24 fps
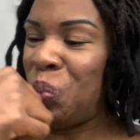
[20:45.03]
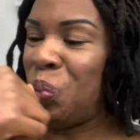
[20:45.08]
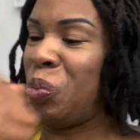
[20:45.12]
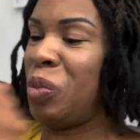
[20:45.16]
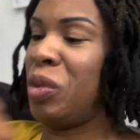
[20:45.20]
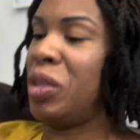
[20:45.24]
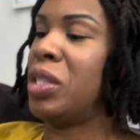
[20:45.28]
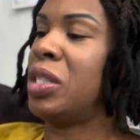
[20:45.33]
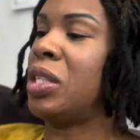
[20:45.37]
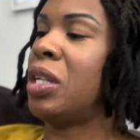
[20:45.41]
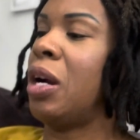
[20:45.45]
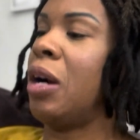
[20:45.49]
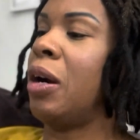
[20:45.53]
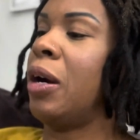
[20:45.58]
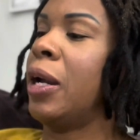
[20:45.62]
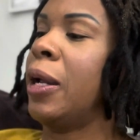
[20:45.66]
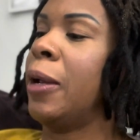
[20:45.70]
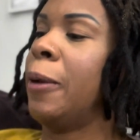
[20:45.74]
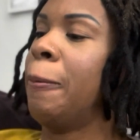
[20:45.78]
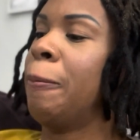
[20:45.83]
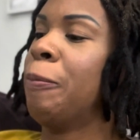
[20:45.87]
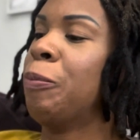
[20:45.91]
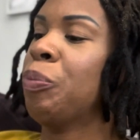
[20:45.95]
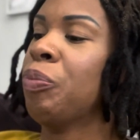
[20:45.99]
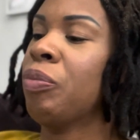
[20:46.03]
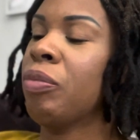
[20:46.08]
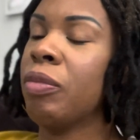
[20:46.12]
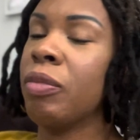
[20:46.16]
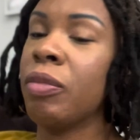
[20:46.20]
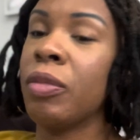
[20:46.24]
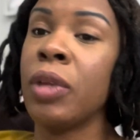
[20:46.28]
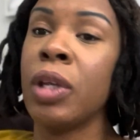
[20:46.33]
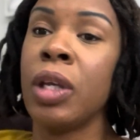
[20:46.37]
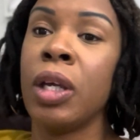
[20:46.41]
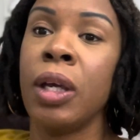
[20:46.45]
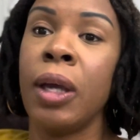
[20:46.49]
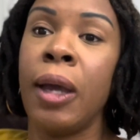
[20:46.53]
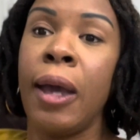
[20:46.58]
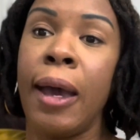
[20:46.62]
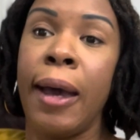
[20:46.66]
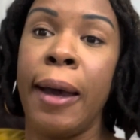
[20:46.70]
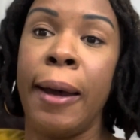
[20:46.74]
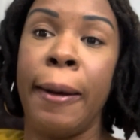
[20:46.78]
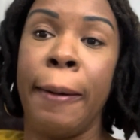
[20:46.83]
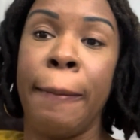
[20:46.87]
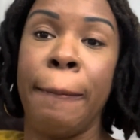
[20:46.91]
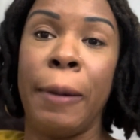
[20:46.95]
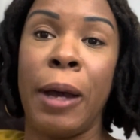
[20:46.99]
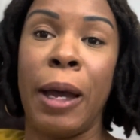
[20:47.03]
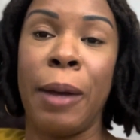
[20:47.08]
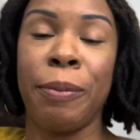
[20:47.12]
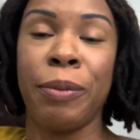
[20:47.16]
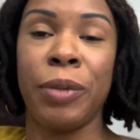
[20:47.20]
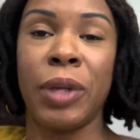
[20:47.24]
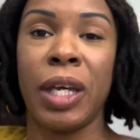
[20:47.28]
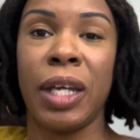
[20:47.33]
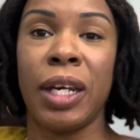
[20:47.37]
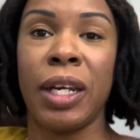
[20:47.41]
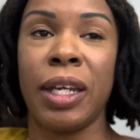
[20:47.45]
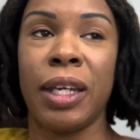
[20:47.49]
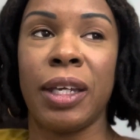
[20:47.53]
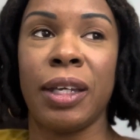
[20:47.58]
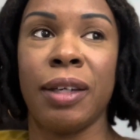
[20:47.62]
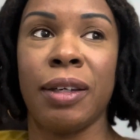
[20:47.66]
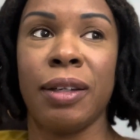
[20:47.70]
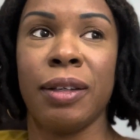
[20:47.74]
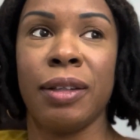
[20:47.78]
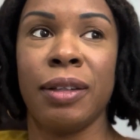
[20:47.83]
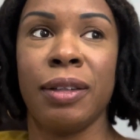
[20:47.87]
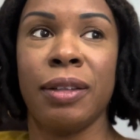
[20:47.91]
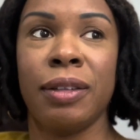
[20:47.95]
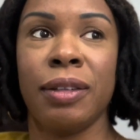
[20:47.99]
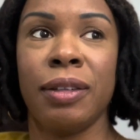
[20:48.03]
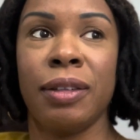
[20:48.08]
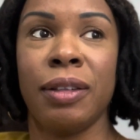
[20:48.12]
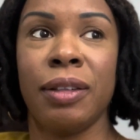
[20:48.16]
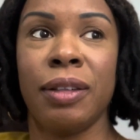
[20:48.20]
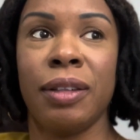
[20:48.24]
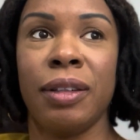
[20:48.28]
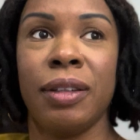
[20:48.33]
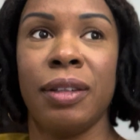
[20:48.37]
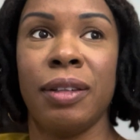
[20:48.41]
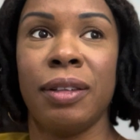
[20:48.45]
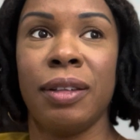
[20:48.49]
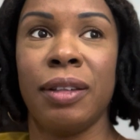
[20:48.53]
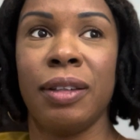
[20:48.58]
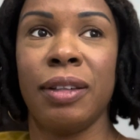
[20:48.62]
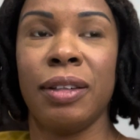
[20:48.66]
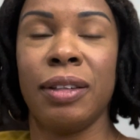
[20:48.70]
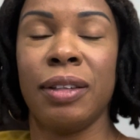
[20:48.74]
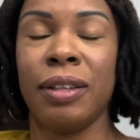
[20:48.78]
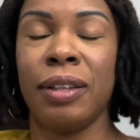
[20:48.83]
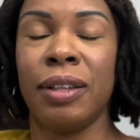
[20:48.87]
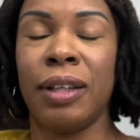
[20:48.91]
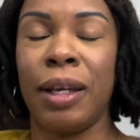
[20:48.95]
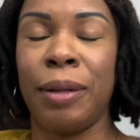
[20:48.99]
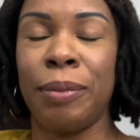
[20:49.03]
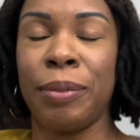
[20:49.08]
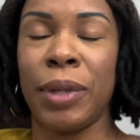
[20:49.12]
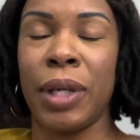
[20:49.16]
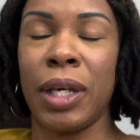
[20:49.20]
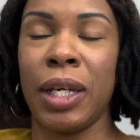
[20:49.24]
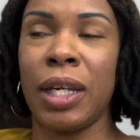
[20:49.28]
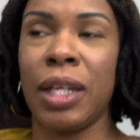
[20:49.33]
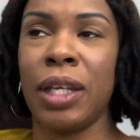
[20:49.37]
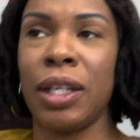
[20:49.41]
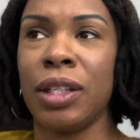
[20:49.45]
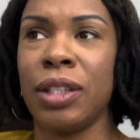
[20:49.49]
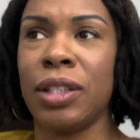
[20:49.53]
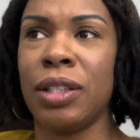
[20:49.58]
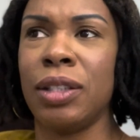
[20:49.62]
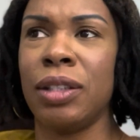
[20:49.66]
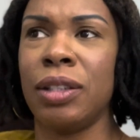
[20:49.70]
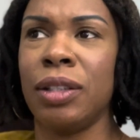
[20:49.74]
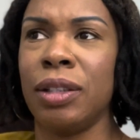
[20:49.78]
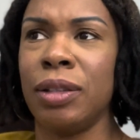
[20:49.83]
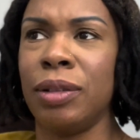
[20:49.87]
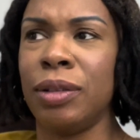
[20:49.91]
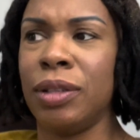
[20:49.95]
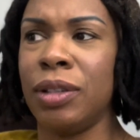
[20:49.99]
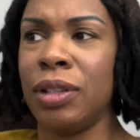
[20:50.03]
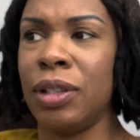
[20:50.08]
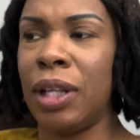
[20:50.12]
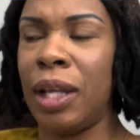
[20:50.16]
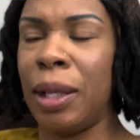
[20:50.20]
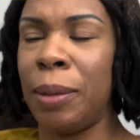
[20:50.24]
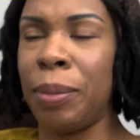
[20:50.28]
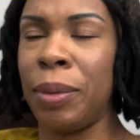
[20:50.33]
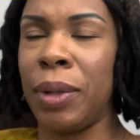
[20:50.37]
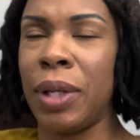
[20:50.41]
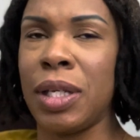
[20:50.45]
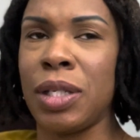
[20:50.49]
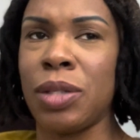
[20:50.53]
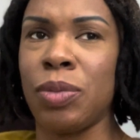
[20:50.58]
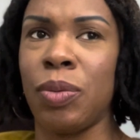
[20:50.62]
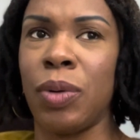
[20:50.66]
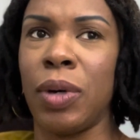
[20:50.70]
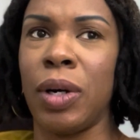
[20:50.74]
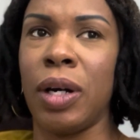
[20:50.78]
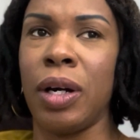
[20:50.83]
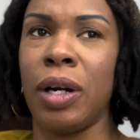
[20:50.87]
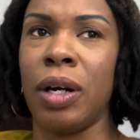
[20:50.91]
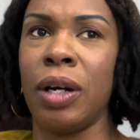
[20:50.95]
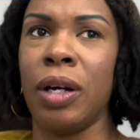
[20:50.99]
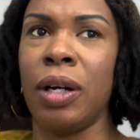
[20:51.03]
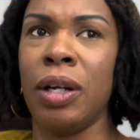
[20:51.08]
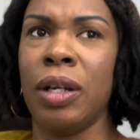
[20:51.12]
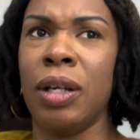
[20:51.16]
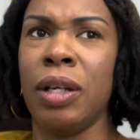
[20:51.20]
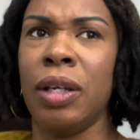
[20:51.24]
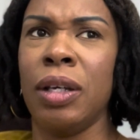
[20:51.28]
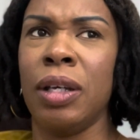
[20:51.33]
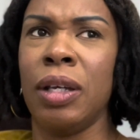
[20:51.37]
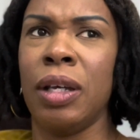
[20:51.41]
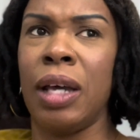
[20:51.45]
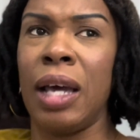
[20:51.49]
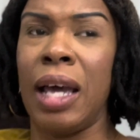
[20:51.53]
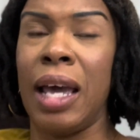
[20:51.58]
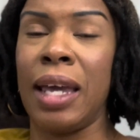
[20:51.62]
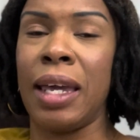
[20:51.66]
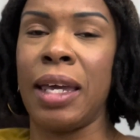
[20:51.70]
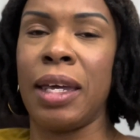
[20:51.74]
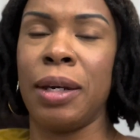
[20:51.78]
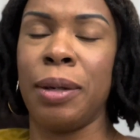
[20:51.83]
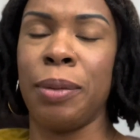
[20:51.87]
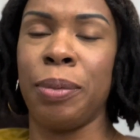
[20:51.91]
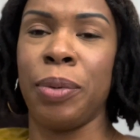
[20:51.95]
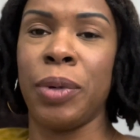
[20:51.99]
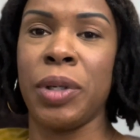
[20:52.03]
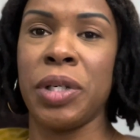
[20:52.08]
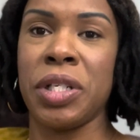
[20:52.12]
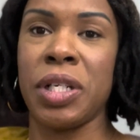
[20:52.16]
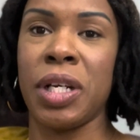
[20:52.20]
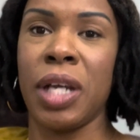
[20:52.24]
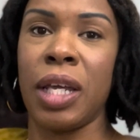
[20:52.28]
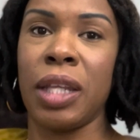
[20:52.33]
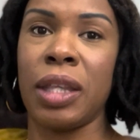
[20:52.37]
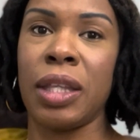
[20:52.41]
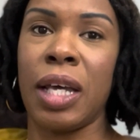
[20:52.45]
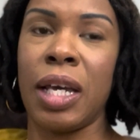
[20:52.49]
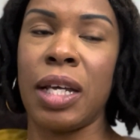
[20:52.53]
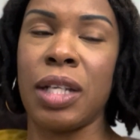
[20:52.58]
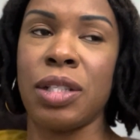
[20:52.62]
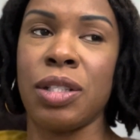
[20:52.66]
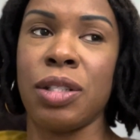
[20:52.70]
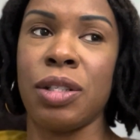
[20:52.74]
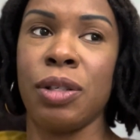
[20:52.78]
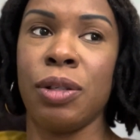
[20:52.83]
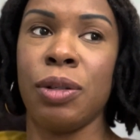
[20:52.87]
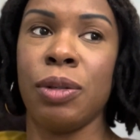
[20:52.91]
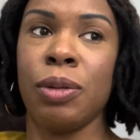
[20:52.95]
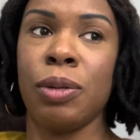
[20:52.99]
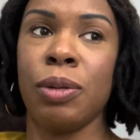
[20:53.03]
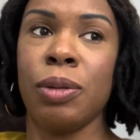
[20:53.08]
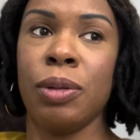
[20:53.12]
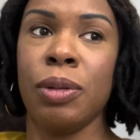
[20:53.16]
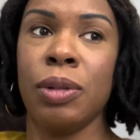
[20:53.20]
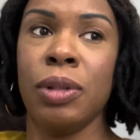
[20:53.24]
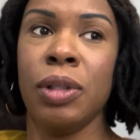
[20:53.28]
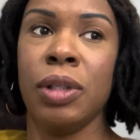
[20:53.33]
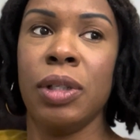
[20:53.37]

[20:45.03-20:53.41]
Sorry. I'm getting to that place where I can appreciate that too.